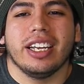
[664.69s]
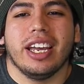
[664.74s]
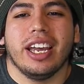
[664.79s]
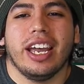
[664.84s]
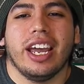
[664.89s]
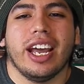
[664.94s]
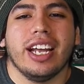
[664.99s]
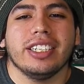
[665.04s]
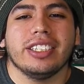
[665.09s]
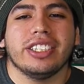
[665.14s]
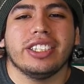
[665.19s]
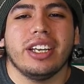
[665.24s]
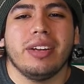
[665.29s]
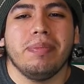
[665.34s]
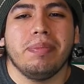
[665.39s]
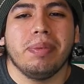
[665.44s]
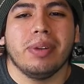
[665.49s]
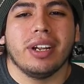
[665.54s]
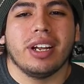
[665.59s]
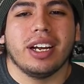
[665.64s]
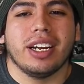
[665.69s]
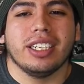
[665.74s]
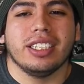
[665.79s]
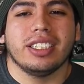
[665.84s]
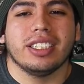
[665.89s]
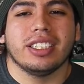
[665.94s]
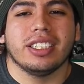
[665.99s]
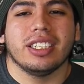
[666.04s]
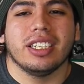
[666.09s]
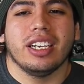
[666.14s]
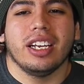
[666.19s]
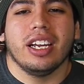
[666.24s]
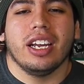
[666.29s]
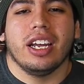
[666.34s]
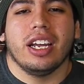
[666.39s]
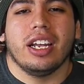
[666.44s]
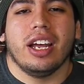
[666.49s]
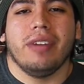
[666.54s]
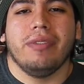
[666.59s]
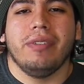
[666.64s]
It had subplots.
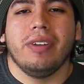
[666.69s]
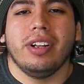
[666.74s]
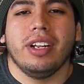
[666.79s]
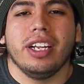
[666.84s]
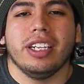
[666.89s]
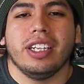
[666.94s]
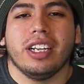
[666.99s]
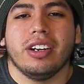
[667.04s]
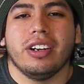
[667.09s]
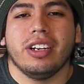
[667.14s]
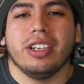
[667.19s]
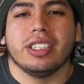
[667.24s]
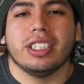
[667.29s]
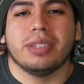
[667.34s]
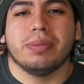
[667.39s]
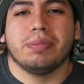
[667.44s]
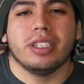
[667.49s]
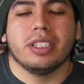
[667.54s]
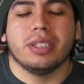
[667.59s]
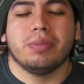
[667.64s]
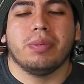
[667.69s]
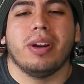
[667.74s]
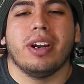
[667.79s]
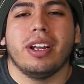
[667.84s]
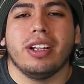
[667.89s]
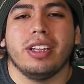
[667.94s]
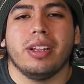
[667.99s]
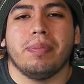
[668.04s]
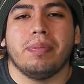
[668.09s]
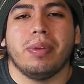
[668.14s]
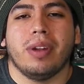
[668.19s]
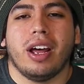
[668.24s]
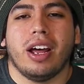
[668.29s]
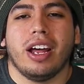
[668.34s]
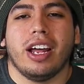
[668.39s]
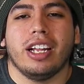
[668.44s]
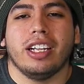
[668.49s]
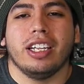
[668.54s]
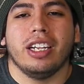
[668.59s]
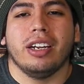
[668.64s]
I felt like they could have spread out the
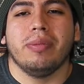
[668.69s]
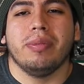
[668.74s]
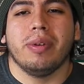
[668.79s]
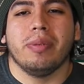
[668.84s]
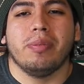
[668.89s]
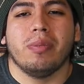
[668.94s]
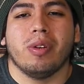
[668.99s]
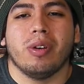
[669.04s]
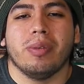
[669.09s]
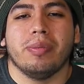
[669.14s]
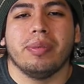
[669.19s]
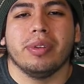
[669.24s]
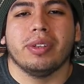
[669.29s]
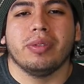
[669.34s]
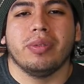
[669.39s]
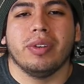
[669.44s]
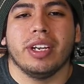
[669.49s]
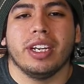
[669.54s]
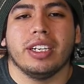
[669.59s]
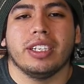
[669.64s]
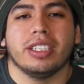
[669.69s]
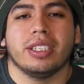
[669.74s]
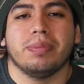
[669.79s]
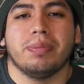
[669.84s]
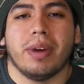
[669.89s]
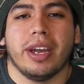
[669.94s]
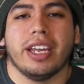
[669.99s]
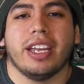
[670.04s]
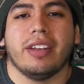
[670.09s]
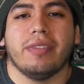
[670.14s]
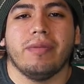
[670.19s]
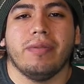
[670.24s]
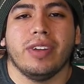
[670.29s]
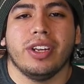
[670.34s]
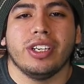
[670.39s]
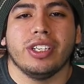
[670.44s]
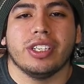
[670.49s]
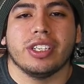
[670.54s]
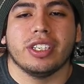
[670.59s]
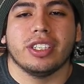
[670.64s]
plot a little bit more between Spike and
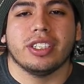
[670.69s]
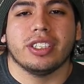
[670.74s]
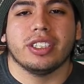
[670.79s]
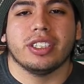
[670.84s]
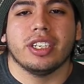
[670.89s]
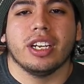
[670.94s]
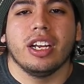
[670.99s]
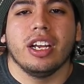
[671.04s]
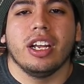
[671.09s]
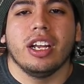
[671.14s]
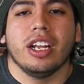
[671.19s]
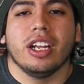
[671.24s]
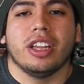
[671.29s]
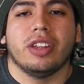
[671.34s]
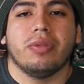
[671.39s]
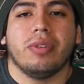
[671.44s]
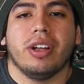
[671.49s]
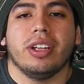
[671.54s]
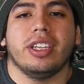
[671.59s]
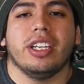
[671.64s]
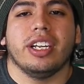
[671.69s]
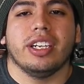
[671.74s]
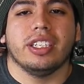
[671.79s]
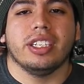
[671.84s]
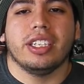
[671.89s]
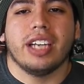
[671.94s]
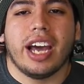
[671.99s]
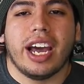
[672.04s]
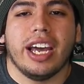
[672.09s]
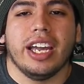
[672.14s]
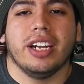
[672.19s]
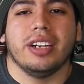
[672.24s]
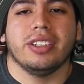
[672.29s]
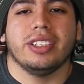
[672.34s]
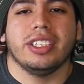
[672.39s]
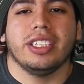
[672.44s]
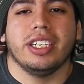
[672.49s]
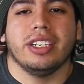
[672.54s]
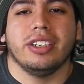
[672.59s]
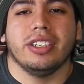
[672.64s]
Vicious throughout the entire
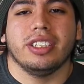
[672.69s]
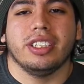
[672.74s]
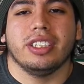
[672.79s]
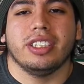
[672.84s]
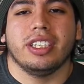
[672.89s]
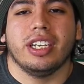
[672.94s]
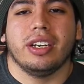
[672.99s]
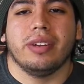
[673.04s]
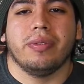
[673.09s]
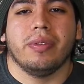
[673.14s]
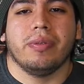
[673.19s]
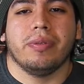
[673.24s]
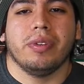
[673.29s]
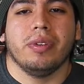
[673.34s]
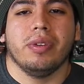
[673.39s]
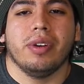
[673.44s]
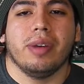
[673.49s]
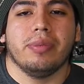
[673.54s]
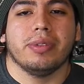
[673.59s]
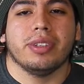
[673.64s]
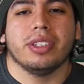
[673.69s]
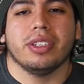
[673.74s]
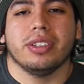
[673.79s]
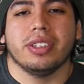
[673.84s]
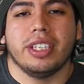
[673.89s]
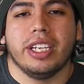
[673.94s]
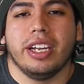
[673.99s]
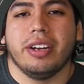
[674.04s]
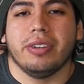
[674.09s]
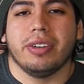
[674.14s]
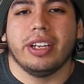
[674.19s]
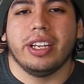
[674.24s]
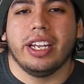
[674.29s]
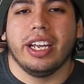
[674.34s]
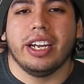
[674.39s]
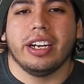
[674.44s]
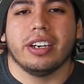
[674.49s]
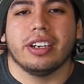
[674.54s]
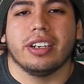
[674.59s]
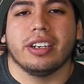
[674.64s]
series instead of a few episodes here and
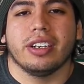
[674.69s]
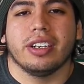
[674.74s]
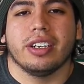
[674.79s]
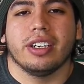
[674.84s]
there.